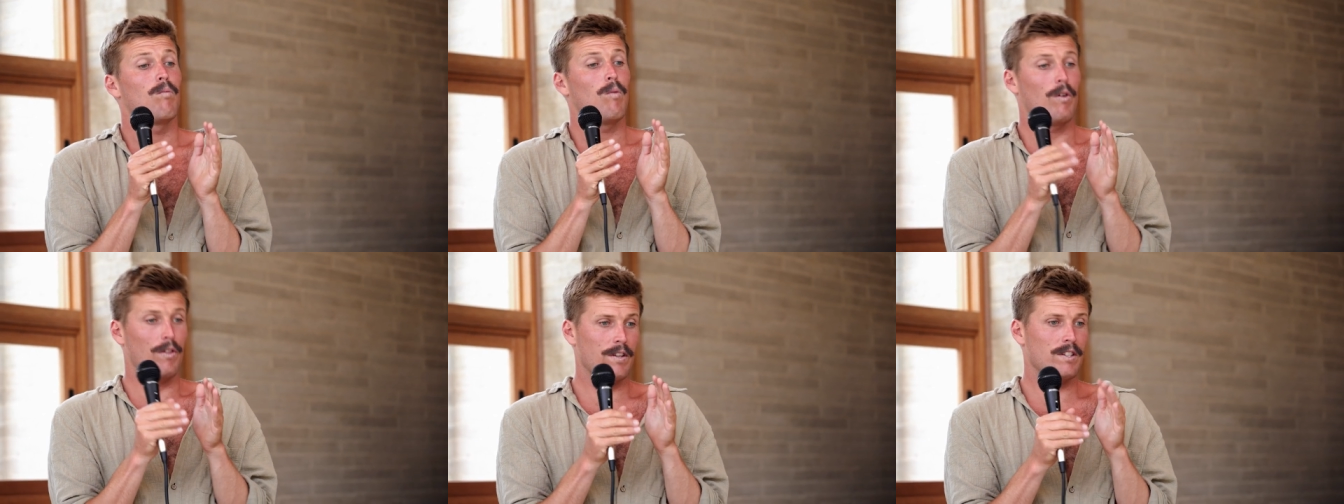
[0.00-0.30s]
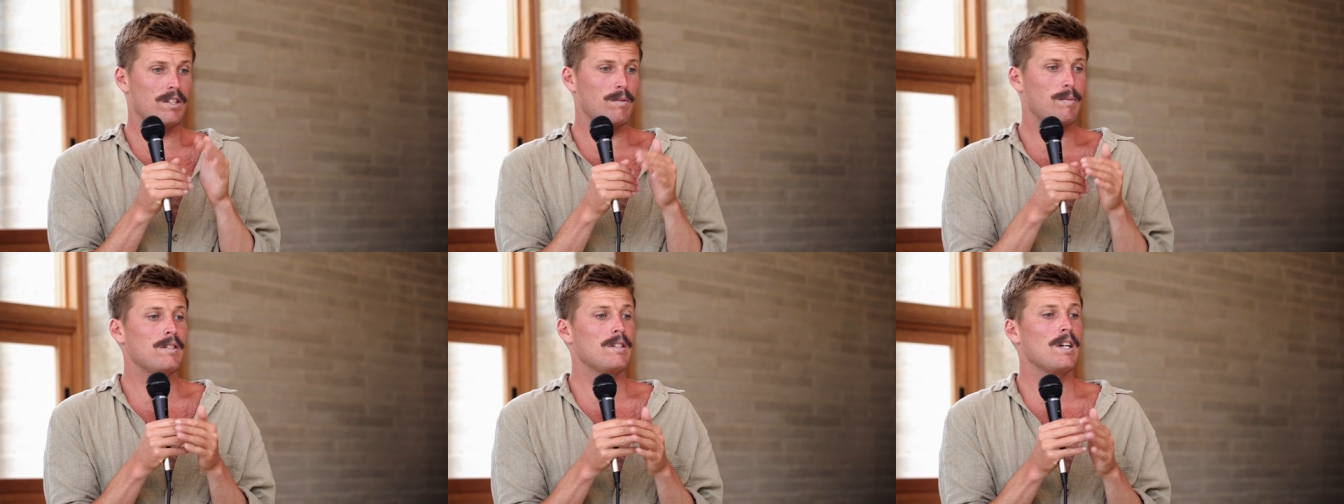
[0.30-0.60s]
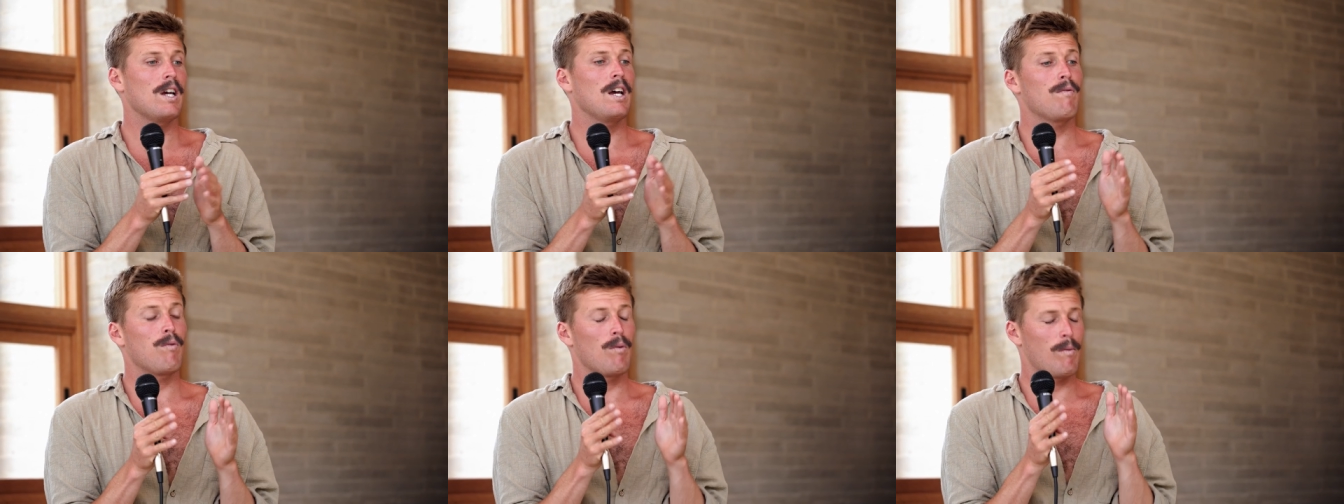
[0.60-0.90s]
want things to be
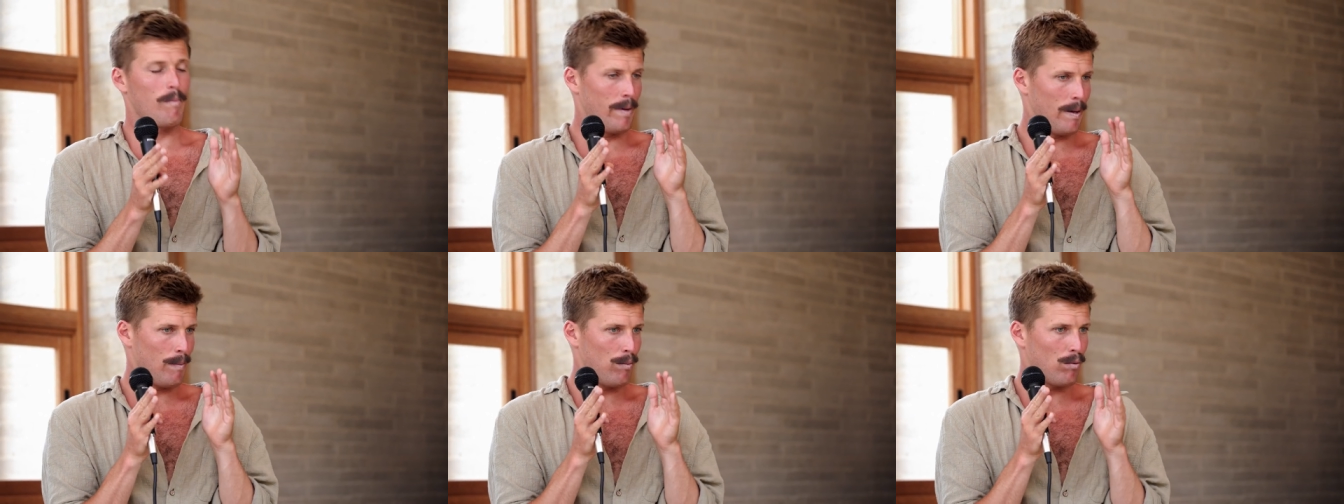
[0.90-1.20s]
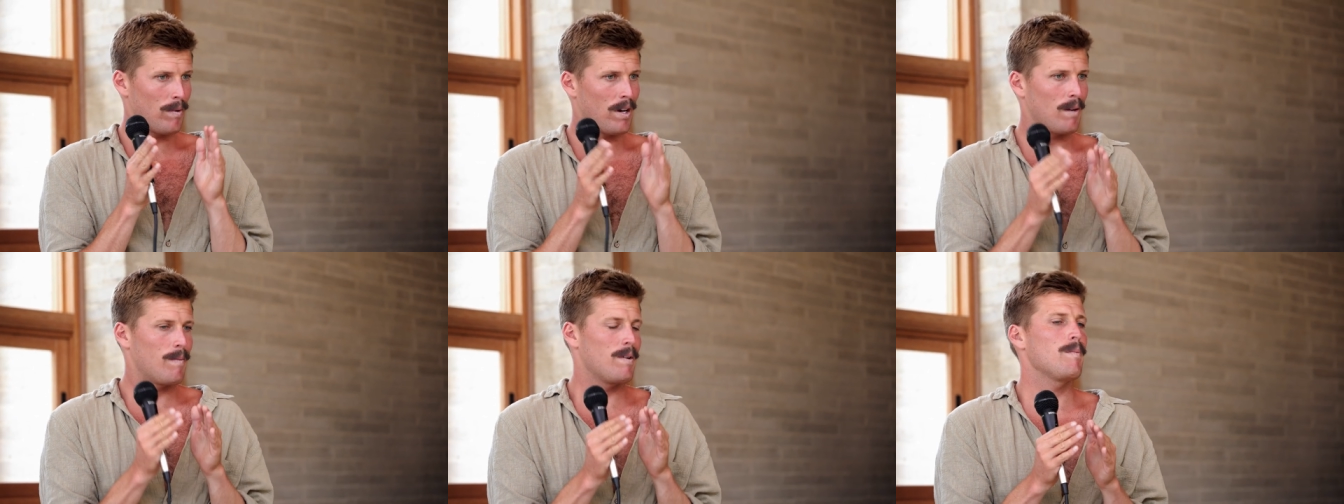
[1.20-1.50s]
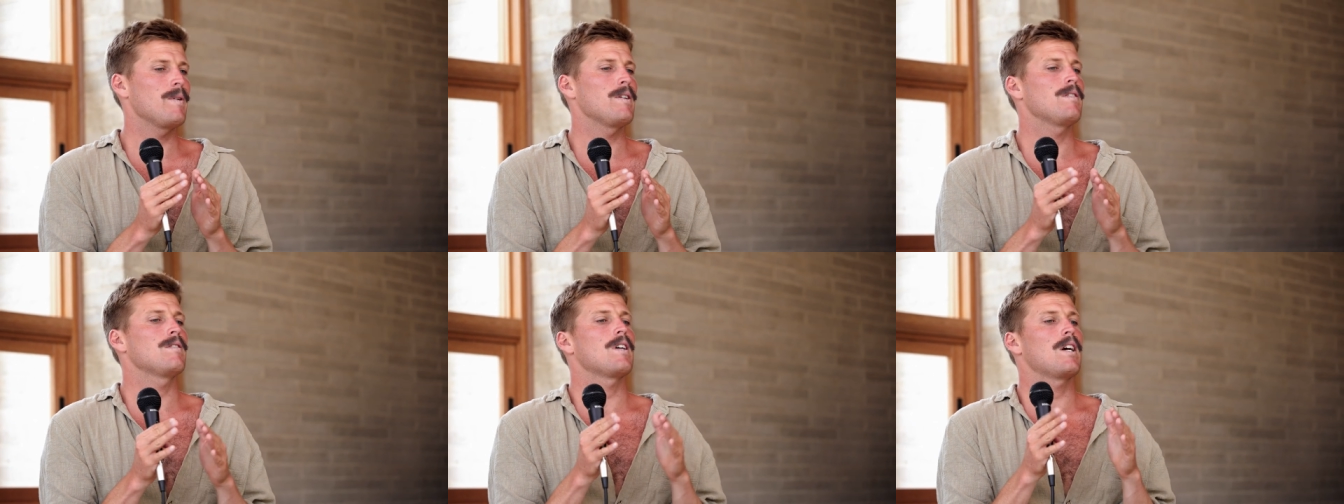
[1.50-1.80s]
safe. I want people around me
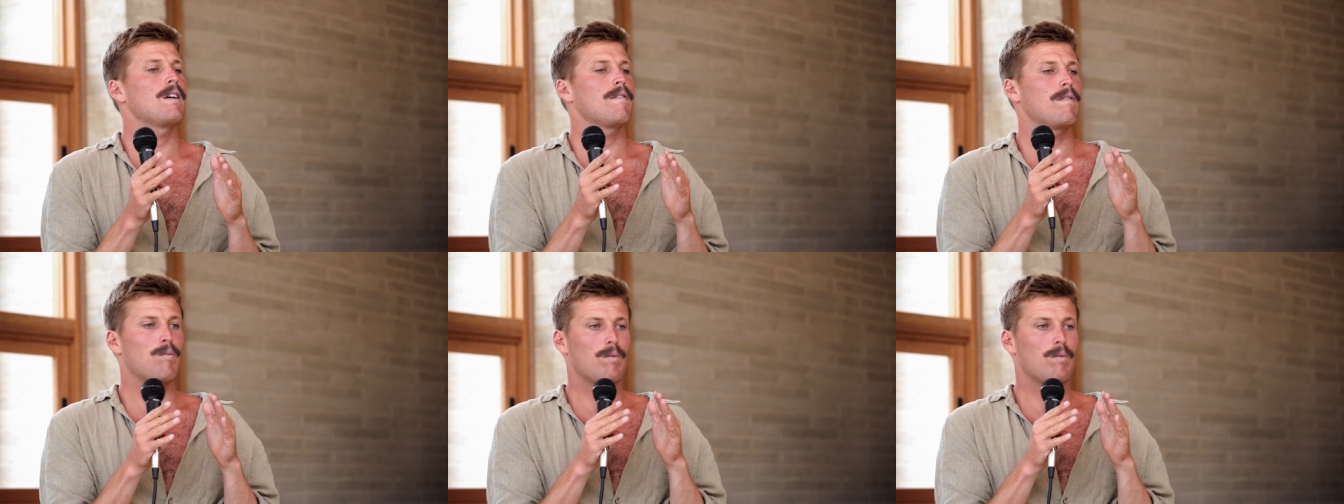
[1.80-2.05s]
to be safe.